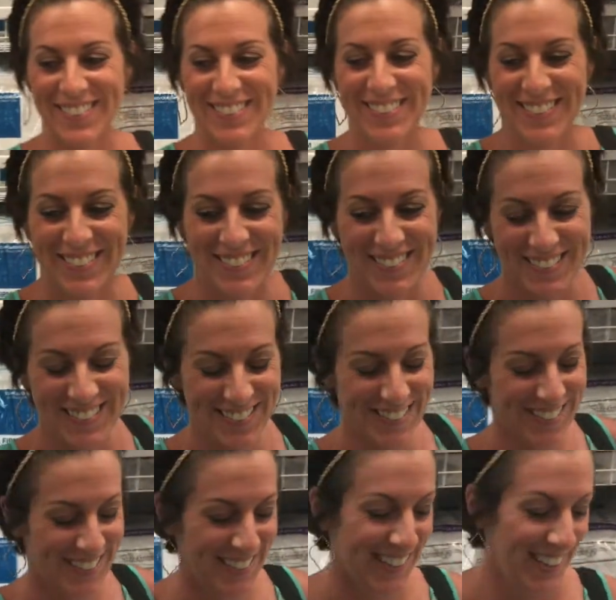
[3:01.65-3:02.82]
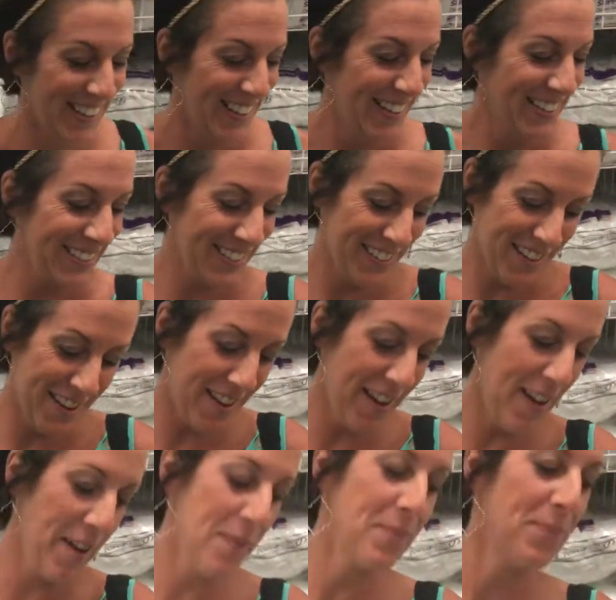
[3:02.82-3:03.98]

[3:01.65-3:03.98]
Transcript: da it's Downton. Stop.